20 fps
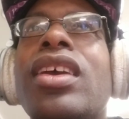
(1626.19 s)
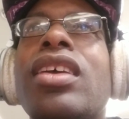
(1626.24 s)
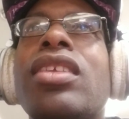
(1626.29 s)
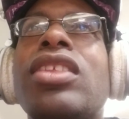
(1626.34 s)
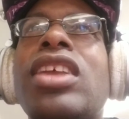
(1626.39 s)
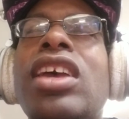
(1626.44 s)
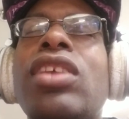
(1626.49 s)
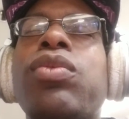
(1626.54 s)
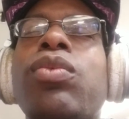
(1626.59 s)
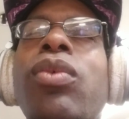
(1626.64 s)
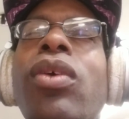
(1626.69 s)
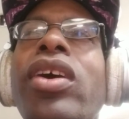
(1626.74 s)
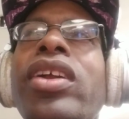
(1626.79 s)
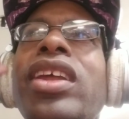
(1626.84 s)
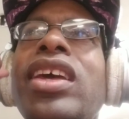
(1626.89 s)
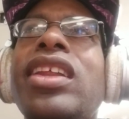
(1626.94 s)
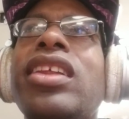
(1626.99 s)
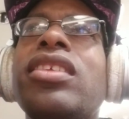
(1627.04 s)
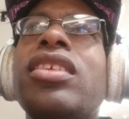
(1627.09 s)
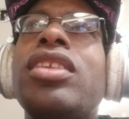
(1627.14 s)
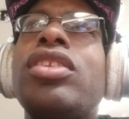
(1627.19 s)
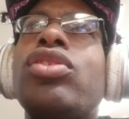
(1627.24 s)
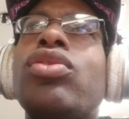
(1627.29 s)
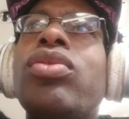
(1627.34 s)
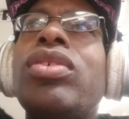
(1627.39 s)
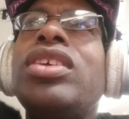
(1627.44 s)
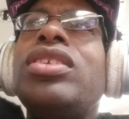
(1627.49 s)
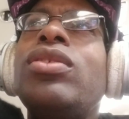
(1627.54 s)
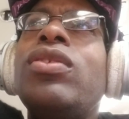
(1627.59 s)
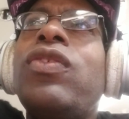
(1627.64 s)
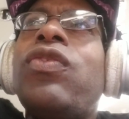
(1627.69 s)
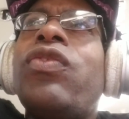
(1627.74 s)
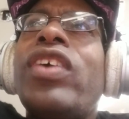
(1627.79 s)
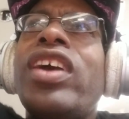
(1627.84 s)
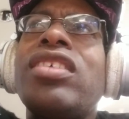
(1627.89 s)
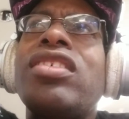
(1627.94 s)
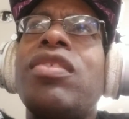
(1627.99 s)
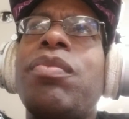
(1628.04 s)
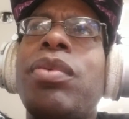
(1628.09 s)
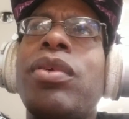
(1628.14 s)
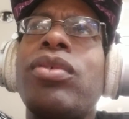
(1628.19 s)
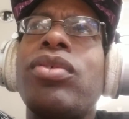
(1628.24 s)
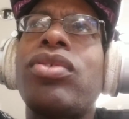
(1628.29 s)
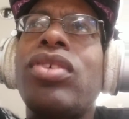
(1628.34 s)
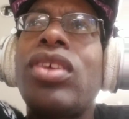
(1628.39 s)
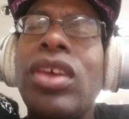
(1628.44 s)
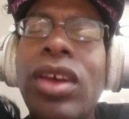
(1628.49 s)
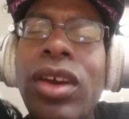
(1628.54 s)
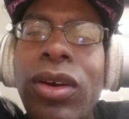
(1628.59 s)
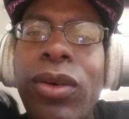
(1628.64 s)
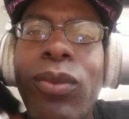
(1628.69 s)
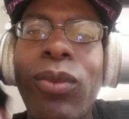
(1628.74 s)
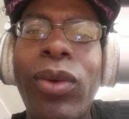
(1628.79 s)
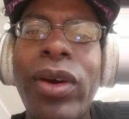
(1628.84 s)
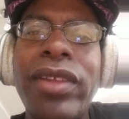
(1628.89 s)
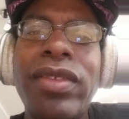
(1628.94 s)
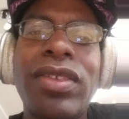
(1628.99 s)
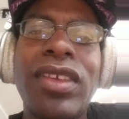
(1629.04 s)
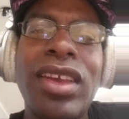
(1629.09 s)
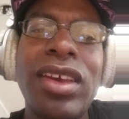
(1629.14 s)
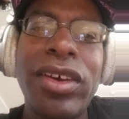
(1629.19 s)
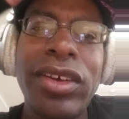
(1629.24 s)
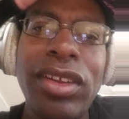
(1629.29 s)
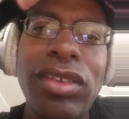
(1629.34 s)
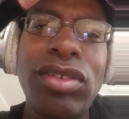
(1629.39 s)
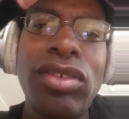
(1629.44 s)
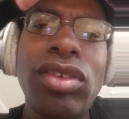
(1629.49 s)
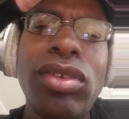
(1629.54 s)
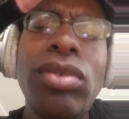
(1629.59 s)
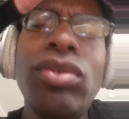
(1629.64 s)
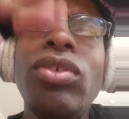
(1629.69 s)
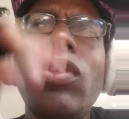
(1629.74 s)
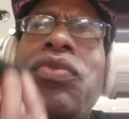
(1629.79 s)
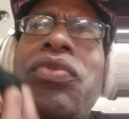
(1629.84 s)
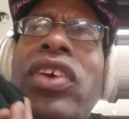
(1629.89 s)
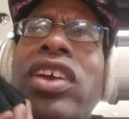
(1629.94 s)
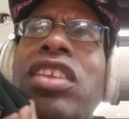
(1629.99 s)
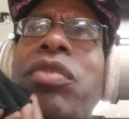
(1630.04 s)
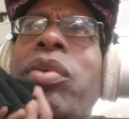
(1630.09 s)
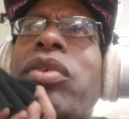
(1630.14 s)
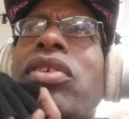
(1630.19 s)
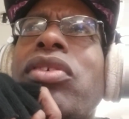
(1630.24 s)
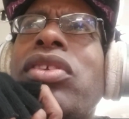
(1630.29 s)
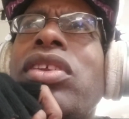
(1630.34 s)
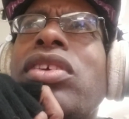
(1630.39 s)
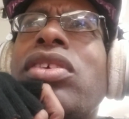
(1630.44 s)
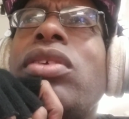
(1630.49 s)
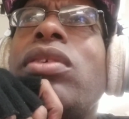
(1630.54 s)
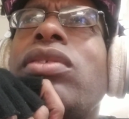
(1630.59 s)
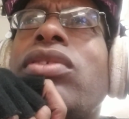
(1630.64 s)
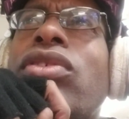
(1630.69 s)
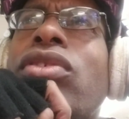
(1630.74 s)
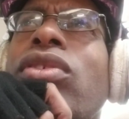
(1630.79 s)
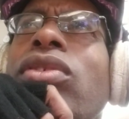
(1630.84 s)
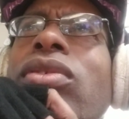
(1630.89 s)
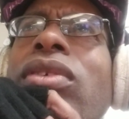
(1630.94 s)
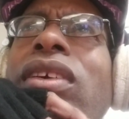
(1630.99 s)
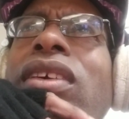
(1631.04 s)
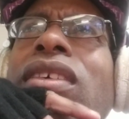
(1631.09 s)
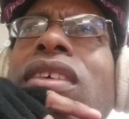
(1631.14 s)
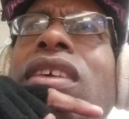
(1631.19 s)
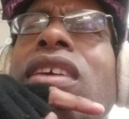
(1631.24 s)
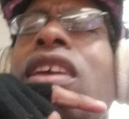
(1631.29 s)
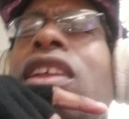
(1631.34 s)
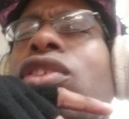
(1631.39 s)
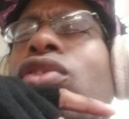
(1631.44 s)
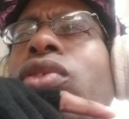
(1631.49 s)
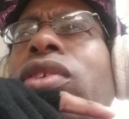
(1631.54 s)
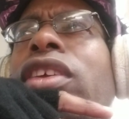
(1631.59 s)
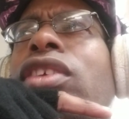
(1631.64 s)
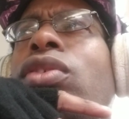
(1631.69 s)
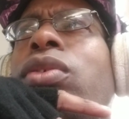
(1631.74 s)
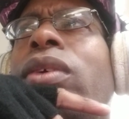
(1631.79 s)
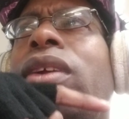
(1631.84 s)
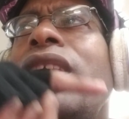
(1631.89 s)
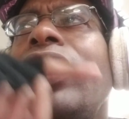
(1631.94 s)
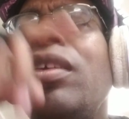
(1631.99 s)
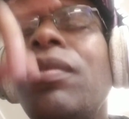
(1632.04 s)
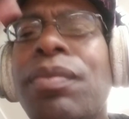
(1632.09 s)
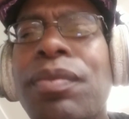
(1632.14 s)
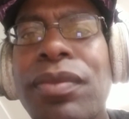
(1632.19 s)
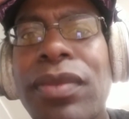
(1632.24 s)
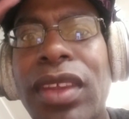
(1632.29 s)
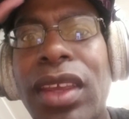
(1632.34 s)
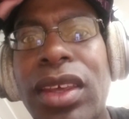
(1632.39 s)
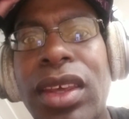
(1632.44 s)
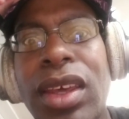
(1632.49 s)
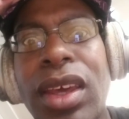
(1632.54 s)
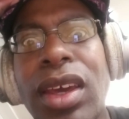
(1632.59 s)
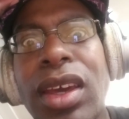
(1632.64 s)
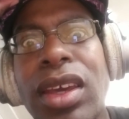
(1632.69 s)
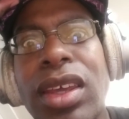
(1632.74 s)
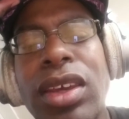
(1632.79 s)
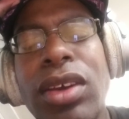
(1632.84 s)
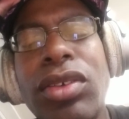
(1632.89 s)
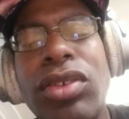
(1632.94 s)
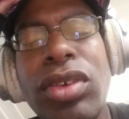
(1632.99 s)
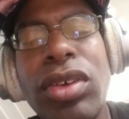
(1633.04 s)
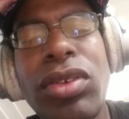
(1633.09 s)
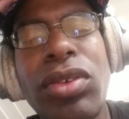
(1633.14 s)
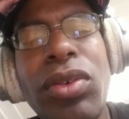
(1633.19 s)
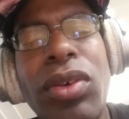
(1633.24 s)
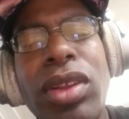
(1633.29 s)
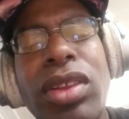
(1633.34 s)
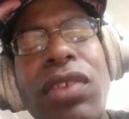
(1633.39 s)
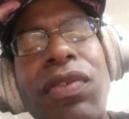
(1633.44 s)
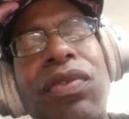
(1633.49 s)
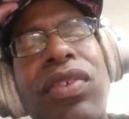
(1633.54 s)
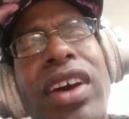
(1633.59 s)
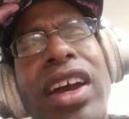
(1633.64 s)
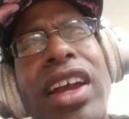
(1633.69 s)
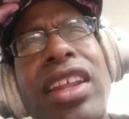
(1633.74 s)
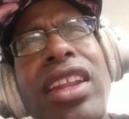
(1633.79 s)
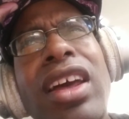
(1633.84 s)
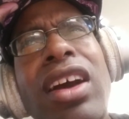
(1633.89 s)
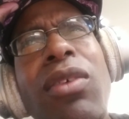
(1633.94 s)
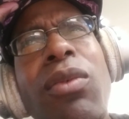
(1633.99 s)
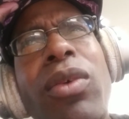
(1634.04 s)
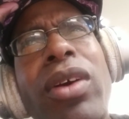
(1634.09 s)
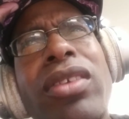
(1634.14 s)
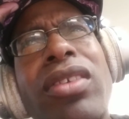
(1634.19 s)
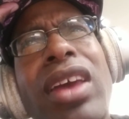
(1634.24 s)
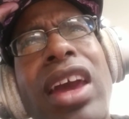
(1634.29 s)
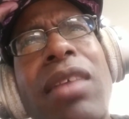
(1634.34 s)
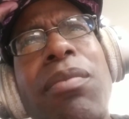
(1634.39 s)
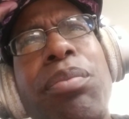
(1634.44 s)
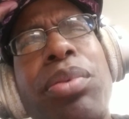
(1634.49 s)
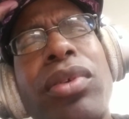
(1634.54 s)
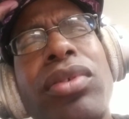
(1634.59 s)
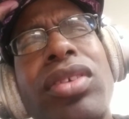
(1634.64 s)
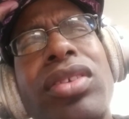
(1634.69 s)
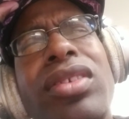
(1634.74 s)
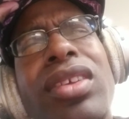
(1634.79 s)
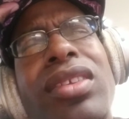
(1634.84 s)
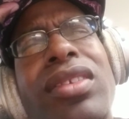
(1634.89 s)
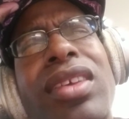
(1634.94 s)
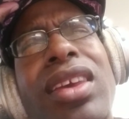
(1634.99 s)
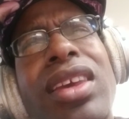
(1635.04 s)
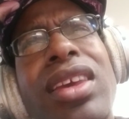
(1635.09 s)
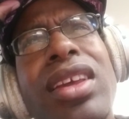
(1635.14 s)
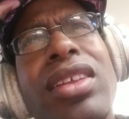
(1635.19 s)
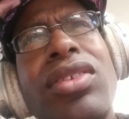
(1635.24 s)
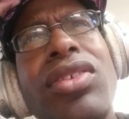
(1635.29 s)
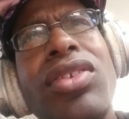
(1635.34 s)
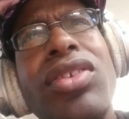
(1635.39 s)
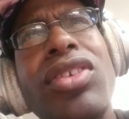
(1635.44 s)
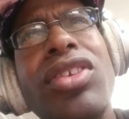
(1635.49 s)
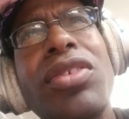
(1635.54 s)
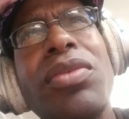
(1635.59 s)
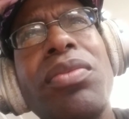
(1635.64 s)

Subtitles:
That's one out of the 3 new festivals. What the other 2 new festivals are going to go to in 2020, you're just going to have to find out once I purchase the tickets.